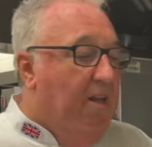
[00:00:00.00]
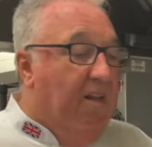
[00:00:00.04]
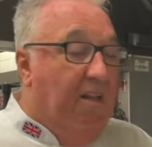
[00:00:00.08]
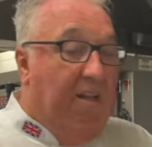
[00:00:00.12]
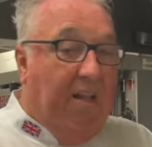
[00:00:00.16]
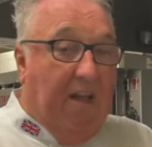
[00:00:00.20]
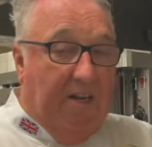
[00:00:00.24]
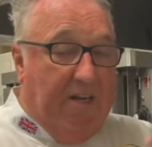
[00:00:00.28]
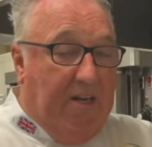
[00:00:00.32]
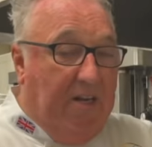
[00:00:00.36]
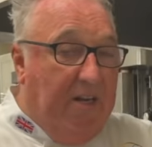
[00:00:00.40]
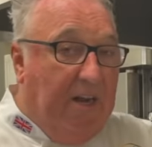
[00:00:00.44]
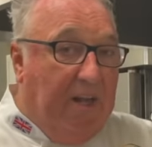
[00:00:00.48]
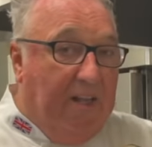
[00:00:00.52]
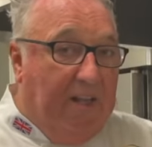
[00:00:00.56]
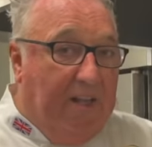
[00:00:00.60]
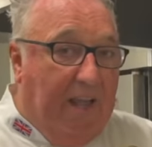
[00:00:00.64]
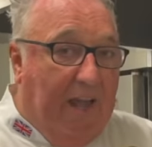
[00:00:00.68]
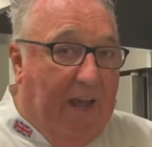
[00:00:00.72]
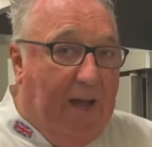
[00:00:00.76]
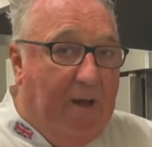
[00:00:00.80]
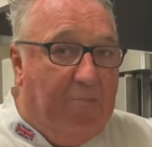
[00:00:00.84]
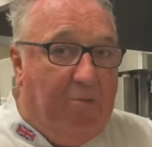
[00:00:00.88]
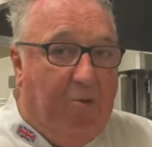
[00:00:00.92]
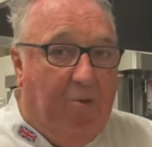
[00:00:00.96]
Then you'd add
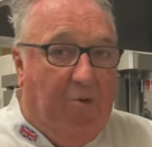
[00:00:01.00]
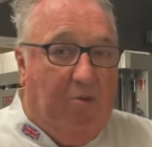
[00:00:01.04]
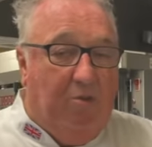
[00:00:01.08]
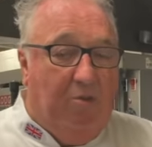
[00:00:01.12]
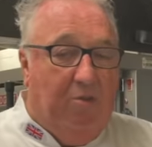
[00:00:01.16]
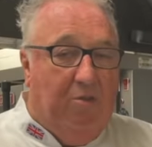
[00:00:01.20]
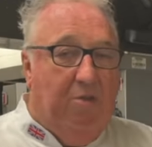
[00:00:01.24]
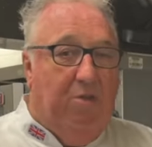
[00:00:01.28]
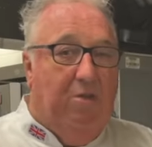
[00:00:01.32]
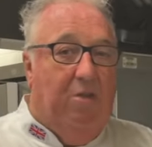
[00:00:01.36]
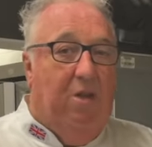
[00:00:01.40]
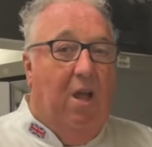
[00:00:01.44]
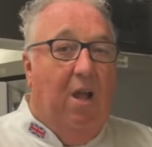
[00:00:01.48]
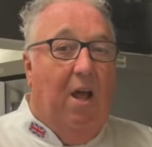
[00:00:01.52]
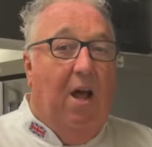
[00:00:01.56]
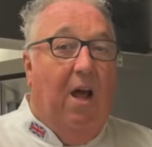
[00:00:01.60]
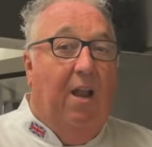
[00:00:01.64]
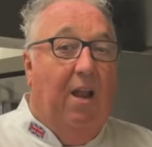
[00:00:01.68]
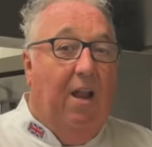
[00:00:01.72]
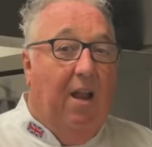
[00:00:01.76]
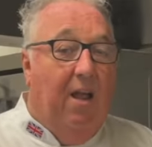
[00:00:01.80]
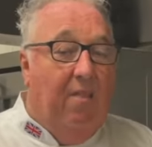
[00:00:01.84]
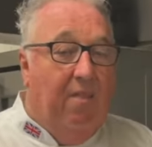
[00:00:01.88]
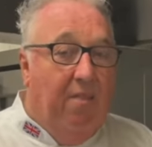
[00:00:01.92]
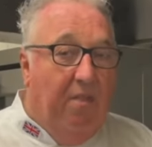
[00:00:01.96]
the apples
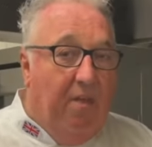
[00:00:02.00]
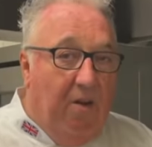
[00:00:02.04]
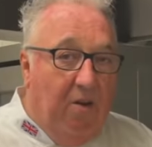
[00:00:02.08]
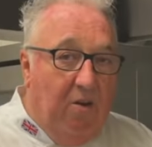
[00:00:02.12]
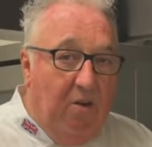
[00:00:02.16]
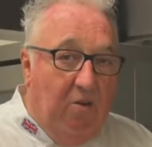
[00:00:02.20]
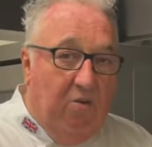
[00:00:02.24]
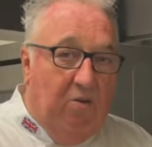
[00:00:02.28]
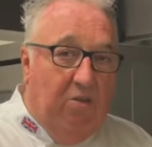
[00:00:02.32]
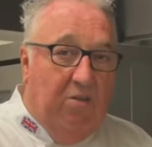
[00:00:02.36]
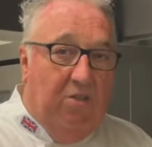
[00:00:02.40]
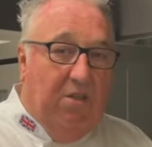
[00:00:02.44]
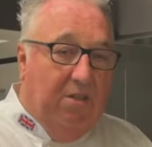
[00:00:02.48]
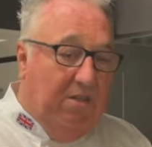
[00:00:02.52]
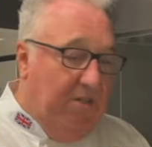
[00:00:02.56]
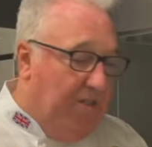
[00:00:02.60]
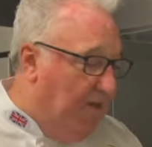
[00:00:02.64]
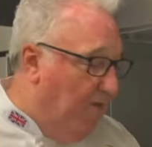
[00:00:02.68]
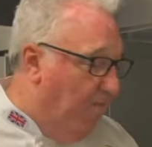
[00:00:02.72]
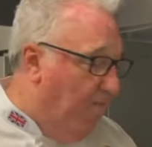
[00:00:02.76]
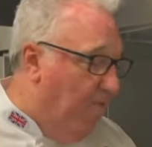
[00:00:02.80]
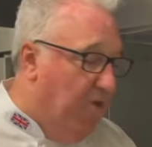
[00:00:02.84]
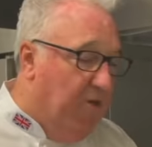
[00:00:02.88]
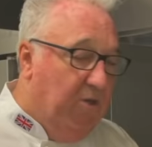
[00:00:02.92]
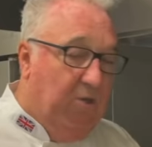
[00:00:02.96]
and let those
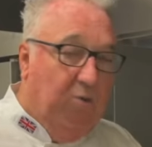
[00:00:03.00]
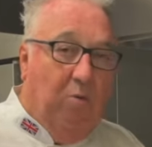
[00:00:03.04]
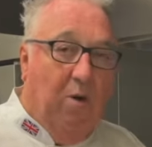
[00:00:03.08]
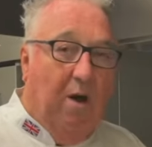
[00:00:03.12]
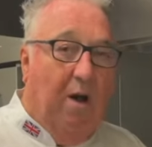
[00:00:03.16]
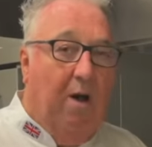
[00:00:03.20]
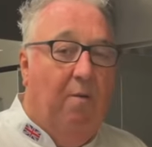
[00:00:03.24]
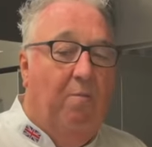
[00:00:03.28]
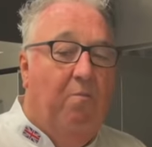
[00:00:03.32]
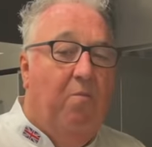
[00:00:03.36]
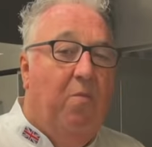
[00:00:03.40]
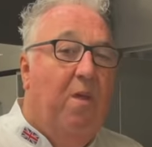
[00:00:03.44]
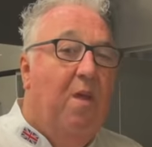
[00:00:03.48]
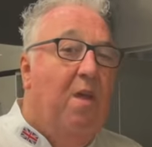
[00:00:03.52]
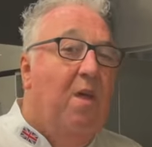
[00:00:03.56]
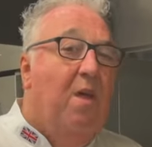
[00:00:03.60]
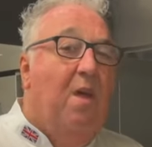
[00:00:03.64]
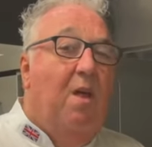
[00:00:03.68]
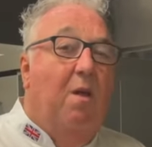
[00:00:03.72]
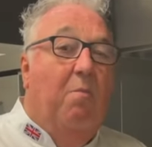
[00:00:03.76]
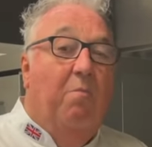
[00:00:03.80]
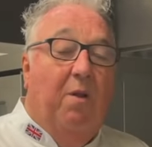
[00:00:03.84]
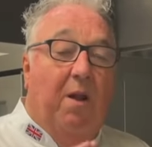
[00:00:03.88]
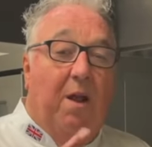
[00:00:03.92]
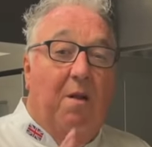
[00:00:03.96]
simmer as well.
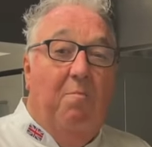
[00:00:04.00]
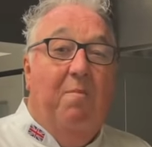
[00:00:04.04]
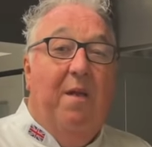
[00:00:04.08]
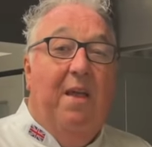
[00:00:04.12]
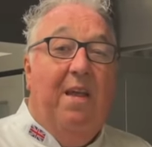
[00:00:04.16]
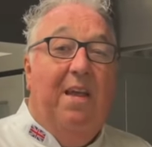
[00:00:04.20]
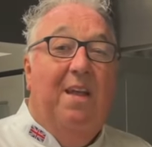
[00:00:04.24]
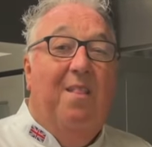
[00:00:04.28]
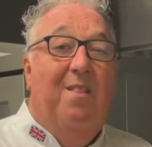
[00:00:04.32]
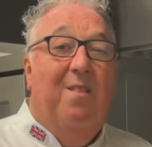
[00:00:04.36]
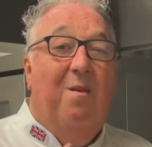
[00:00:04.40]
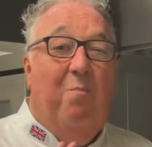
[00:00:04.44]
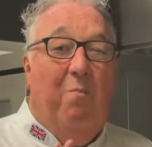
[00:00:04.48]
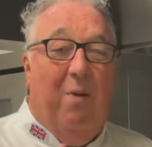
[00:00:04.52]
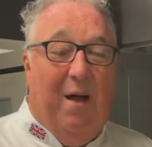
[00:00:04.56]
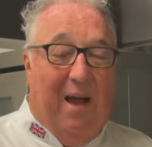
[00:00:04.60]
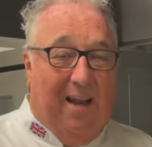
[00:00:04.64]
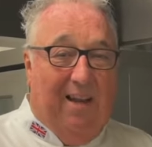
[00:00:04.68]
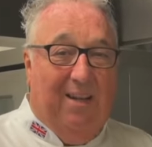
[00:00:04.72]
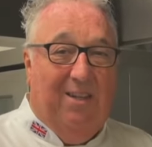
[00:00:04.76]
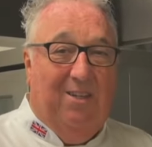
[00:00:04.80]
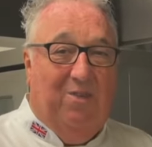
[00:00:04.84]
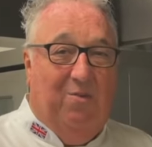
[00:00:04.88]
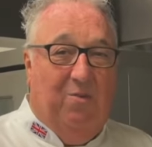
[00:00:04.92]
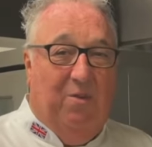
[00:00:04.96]
But I'm making the
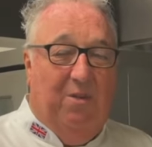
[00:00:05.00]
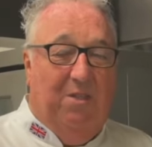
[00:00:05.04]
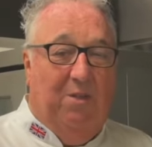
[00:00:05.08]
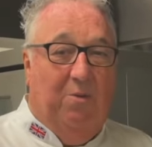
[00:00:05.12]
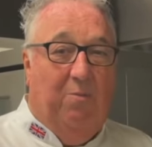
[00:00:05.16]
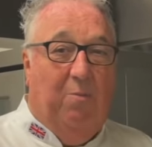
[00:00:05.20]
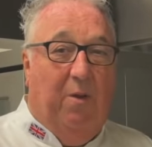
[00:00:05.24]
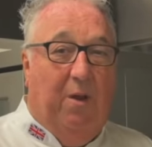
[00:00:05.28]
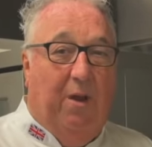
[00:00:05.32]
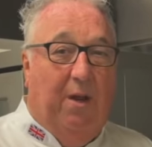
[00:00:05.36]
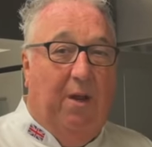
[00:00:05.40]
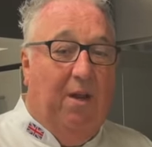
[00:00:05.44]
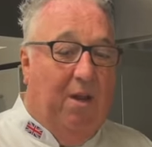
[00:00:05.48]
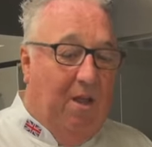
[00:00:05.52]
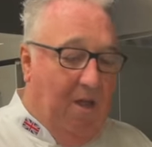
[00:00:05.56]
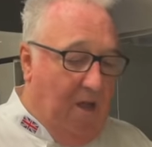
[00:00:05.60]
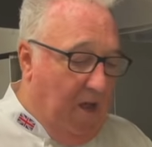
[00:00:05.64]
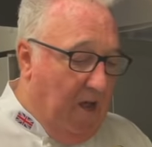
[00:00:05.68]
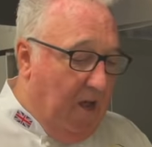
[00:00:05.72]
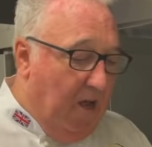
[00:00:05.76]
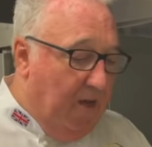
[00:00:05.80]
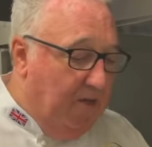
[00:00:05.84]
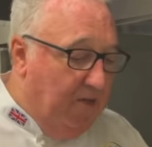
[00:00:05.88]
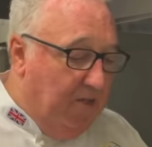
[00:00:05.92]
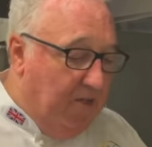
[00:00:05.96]
palace recipe
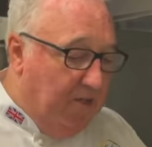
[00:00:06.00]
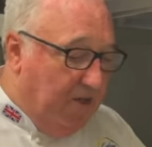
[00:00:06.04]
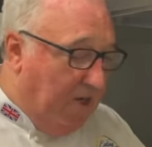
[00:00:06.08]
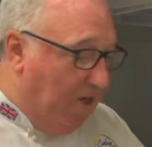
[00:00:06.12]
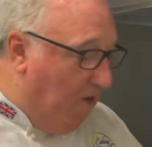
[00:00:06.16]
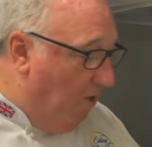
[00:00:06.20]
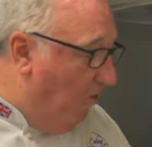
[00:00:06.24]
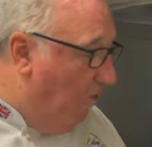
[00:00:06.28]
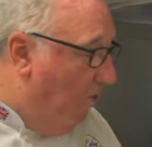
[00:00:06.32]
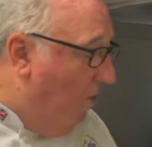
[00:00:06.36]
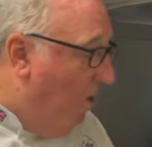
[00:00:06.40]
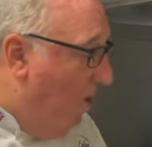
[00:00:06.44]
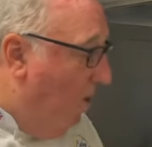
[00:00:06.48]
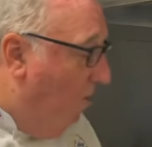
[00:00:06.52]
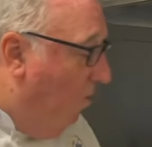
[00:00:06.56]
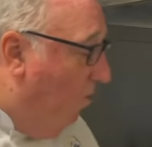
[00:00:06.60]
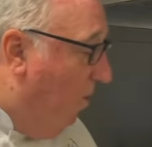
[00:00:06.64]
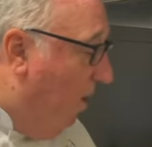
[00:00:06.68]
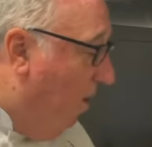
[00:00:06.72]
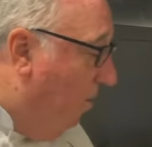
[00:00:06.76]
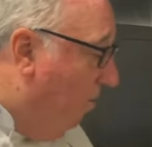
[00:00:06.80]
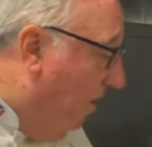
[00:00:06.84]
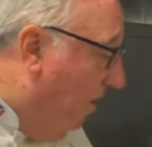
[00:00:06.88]
and so we